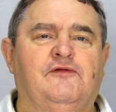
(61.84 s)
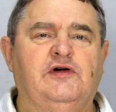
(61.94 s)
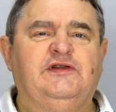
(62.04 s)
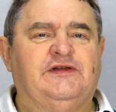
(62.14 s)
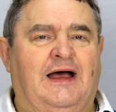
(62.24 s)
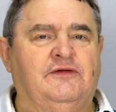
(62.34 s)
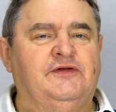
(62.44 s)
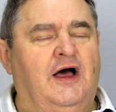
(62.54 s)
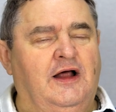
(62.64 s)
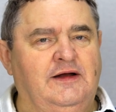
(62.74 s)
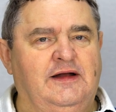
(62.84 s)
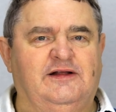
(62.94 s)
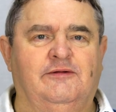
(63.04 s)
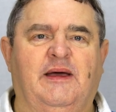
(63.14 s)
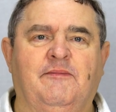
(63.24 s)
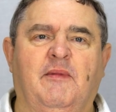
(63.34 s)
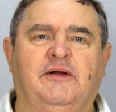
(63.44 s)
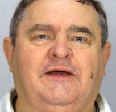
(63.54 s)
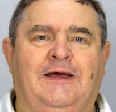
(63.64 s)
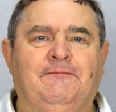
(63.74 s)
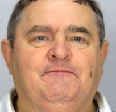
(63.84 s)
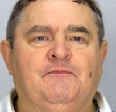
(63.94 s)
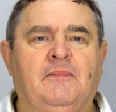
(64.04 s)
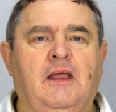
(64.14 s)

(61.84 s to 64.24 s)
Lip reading: the voice sound a little bit muddy.